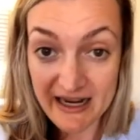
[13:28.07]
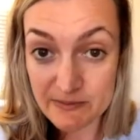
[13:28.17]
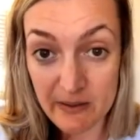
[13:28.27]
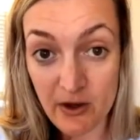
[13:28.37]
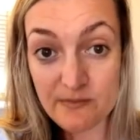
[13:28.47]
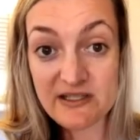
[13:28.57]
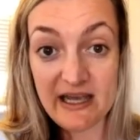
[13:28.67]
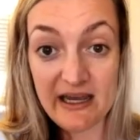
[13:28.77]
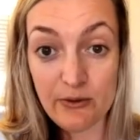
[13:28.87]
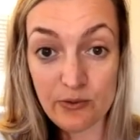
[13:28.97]
As my mom
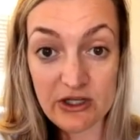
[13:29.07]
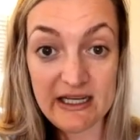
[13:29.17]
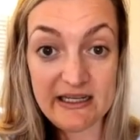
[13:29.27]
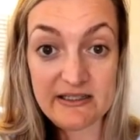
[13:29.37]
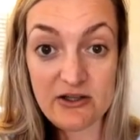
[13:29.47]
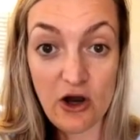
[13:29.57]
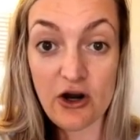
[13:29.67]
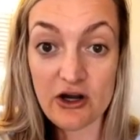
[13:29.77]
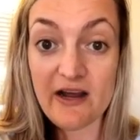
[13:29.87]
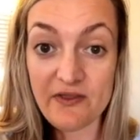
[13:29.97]
said, it really is
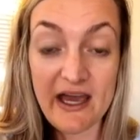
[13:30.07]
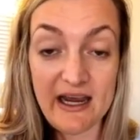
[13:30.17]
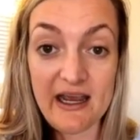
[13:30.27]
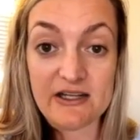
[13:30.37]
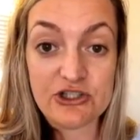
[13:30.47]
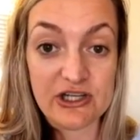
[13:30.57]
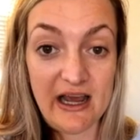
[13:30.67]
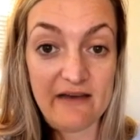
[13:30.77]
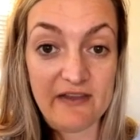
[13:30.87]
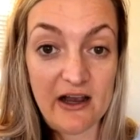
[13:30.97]
hard at that age to
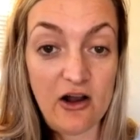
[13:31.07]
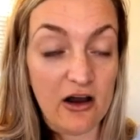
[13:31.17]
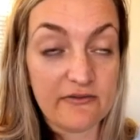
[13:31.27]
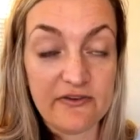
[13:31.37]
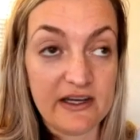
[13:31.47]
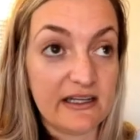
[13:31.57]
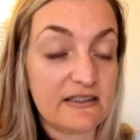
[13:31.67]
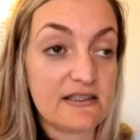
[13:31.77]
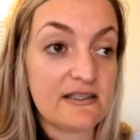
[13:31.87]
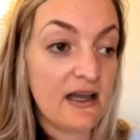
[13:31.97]
have that
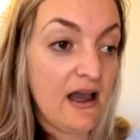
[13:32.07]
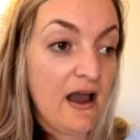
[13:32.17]
confidence.